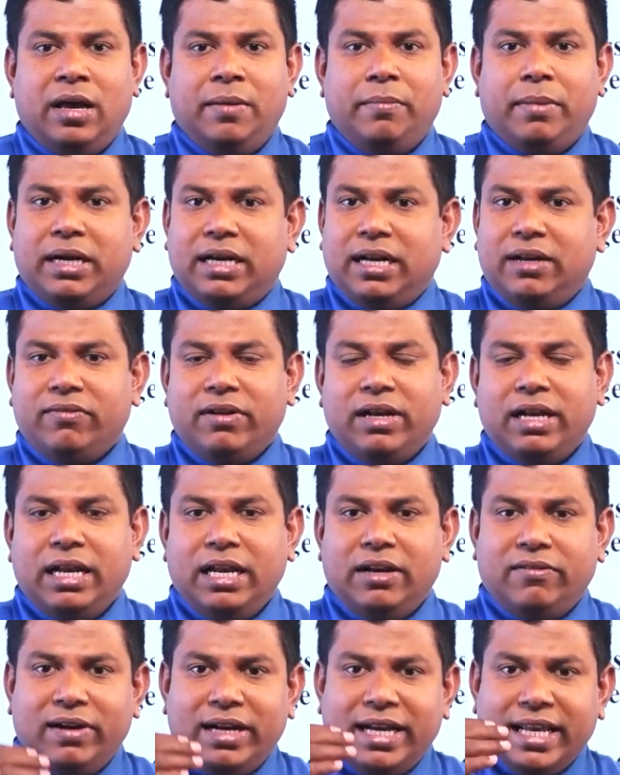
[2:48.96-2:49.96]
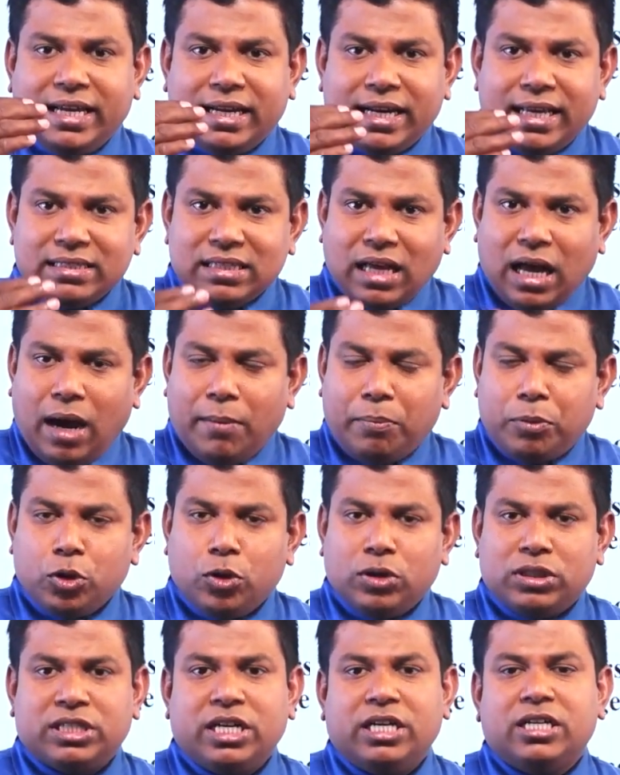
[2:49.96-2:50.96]
But it will decrease up to
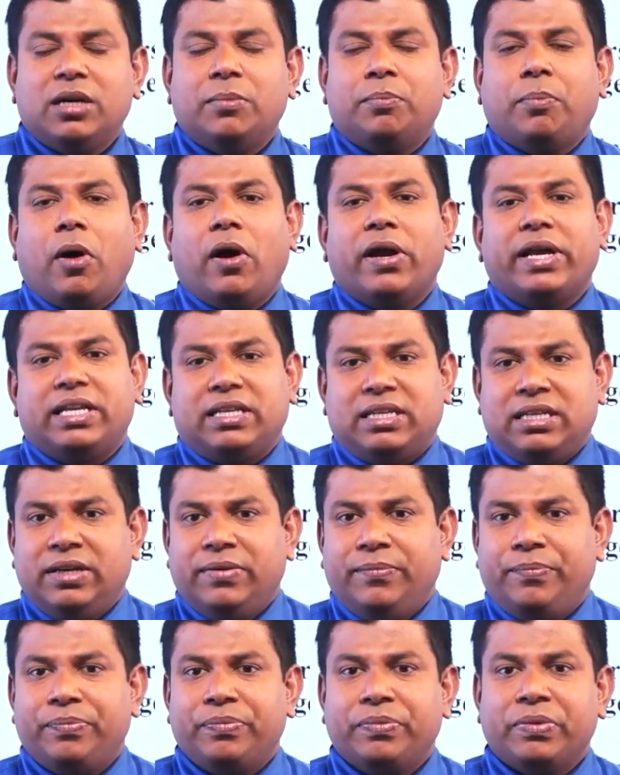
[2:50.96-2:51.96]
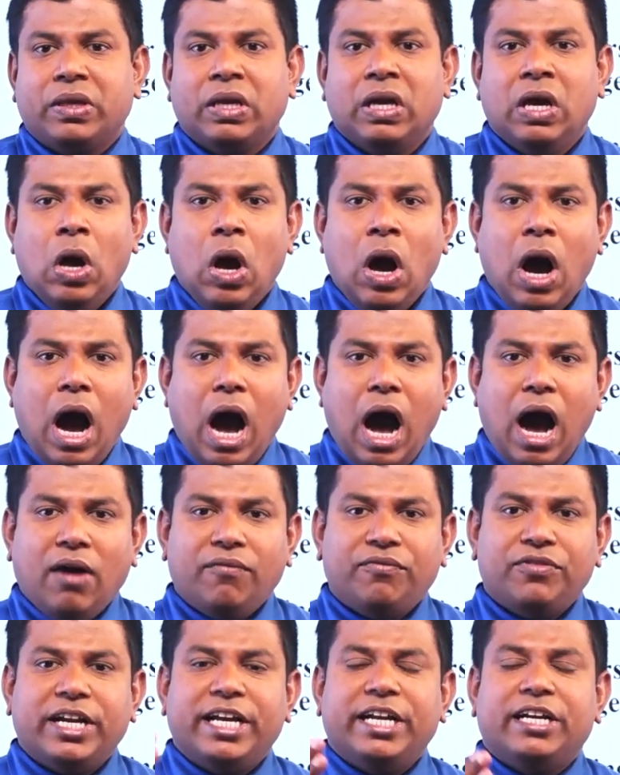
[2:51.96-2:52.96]
a certain point.
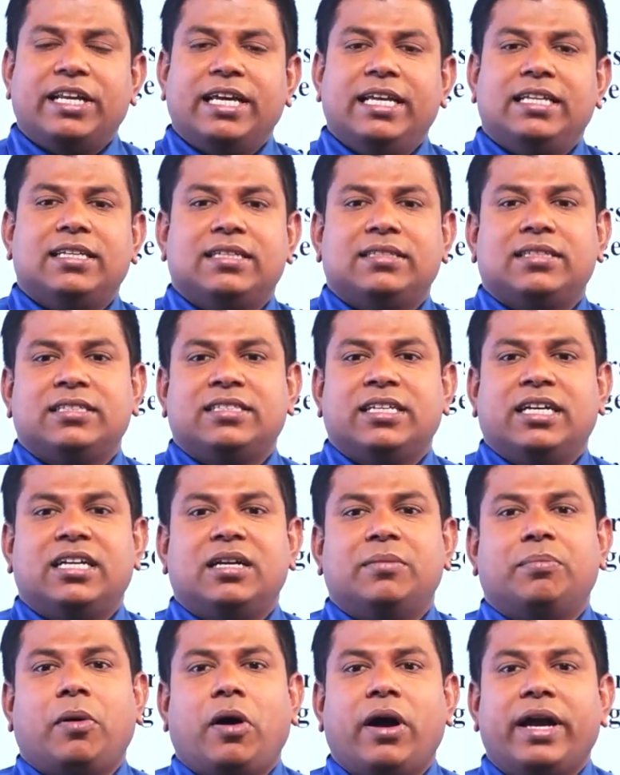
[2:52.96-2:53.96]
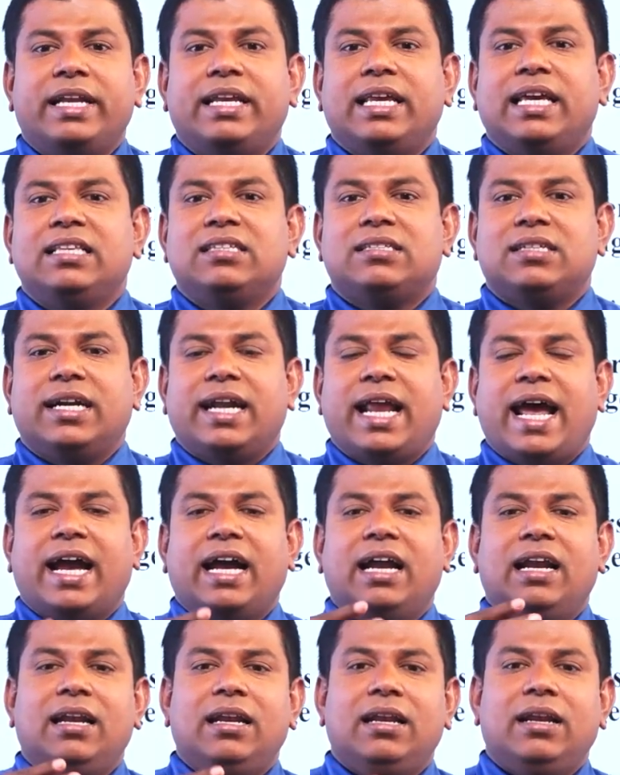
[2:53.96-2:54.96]
After it reaches a certain point,
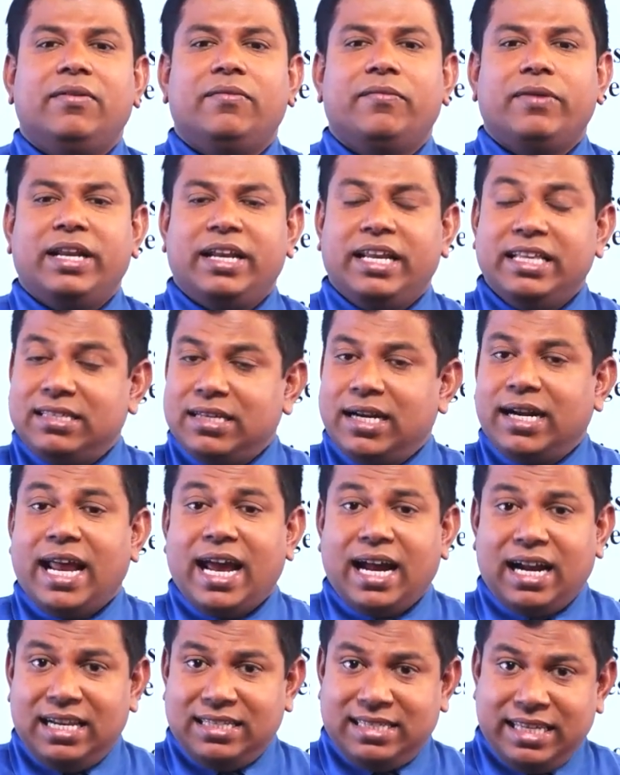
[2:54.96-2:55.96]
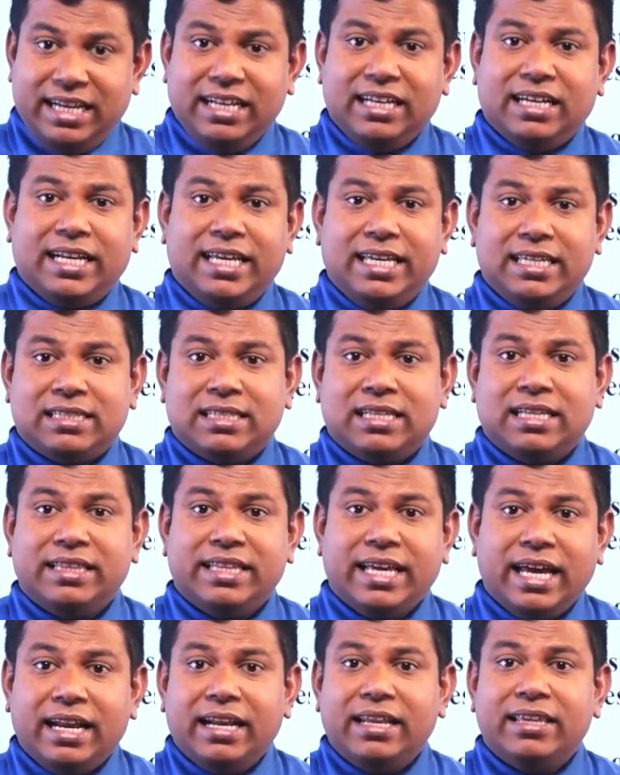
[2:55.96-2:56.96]
when incident angle is increased,
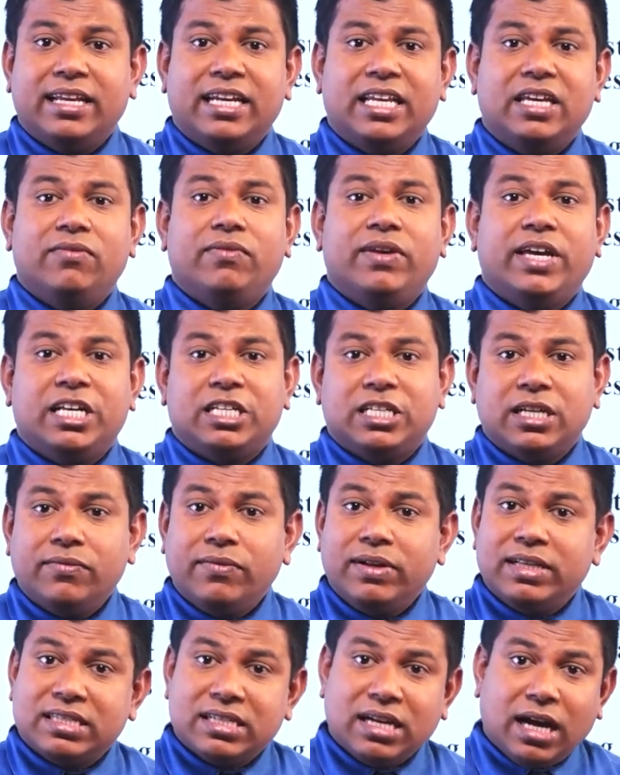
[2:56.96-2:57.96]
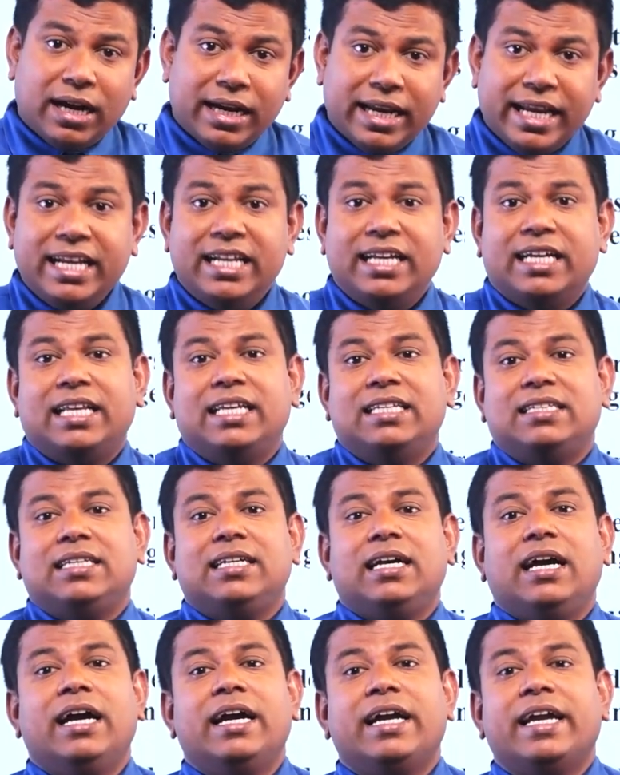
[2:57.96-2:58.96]
then the deviation will start
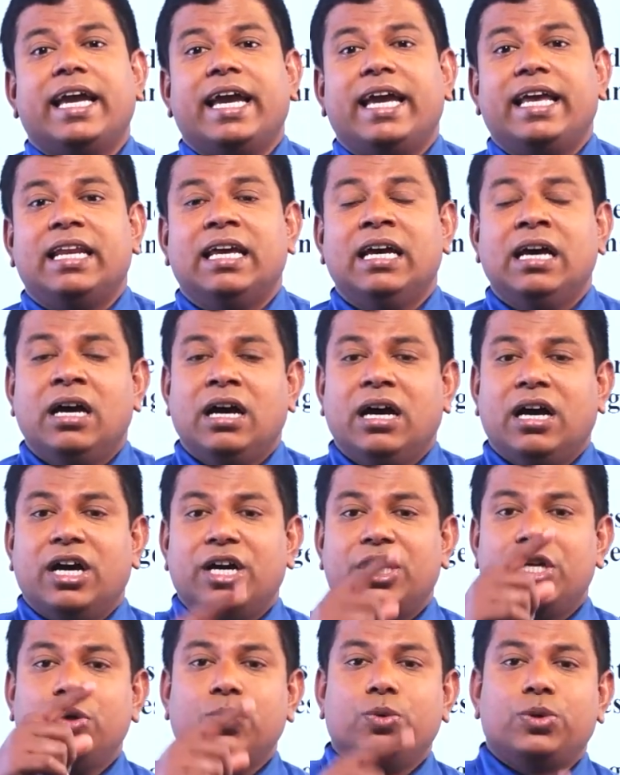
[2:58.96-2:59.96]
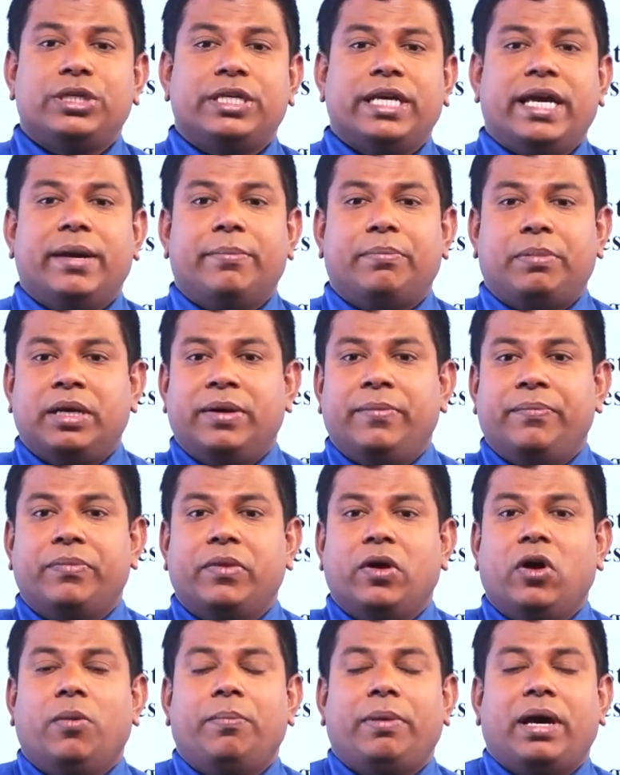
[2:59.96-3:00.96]
increasing again. A U-shaped
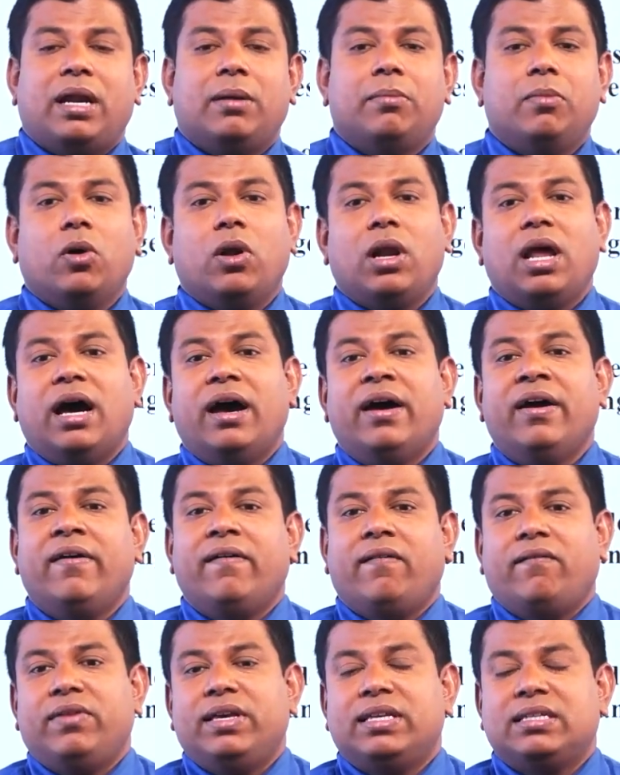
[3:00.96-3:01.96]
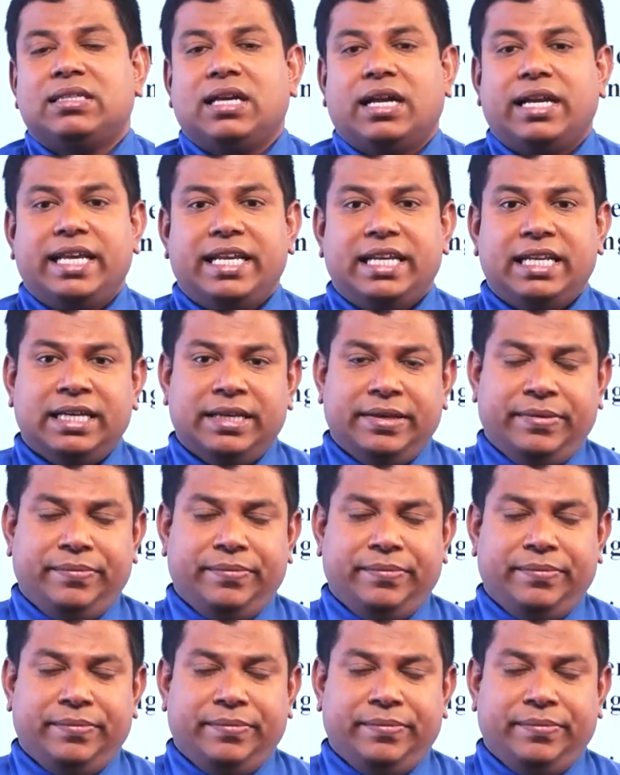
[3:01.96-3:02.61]
parabola we studied.